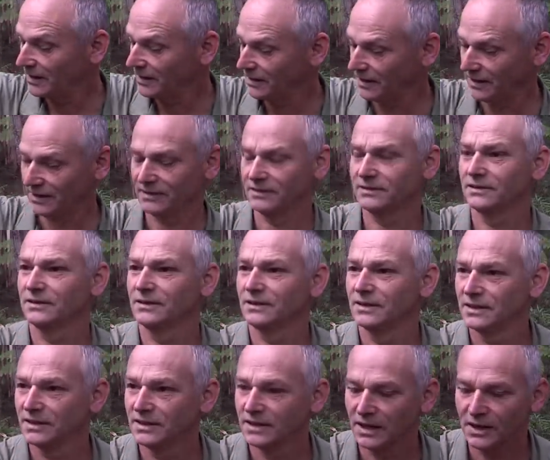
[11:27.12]
Now,
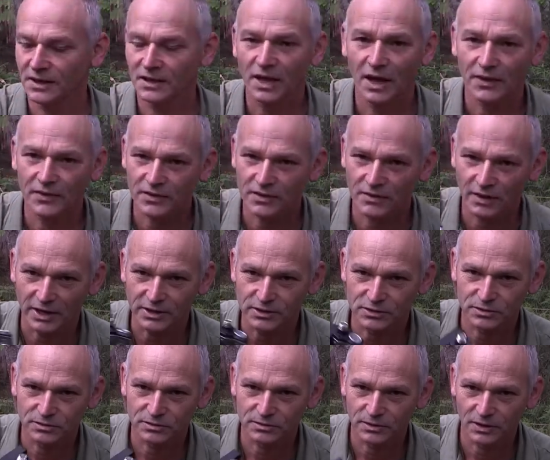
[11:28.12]
another great
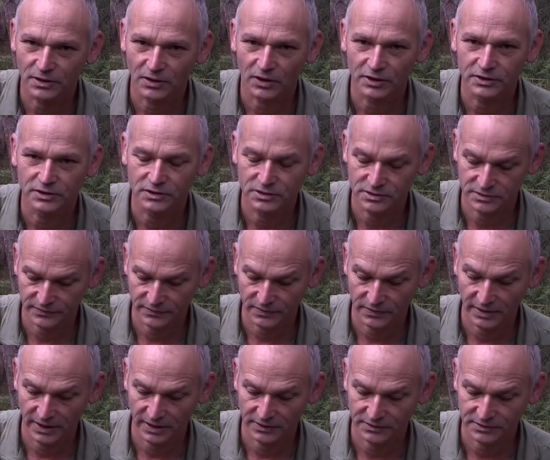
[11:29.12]
tool that I use for
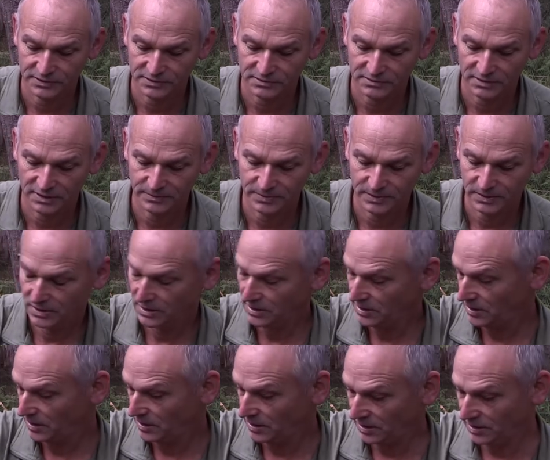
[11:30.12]
out in the scrub
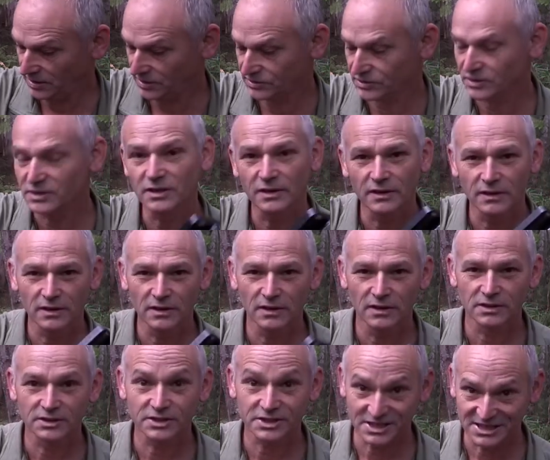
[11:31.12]
is
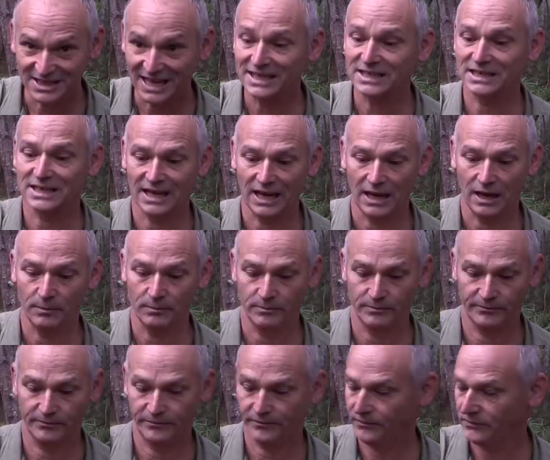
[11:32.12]
snake cam.
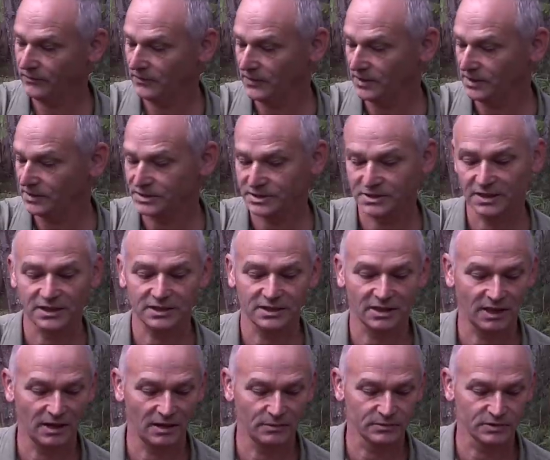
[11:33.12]
Now, snake
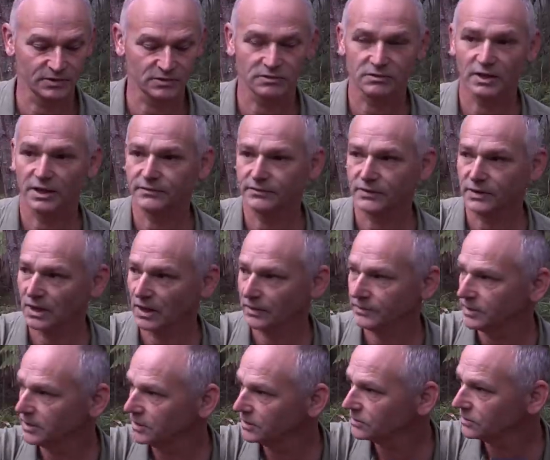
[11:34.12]
cam's great for
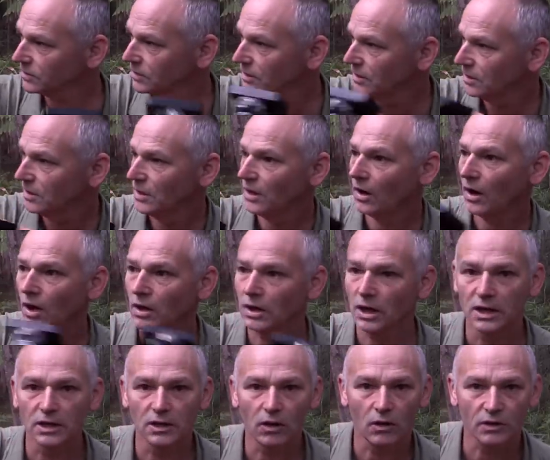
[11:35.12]
going into
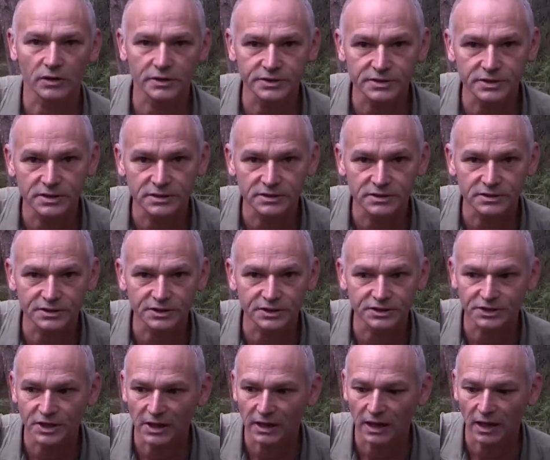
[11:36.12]
hollow logs just to
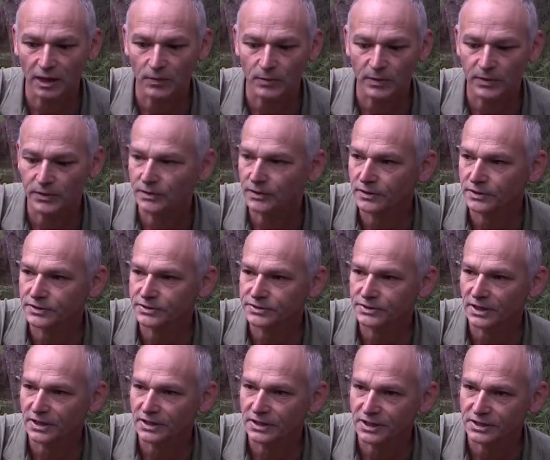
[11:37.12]
check out whether
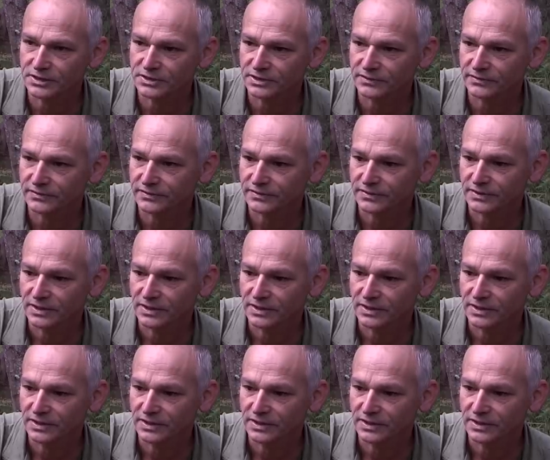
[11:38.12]
there's a nest of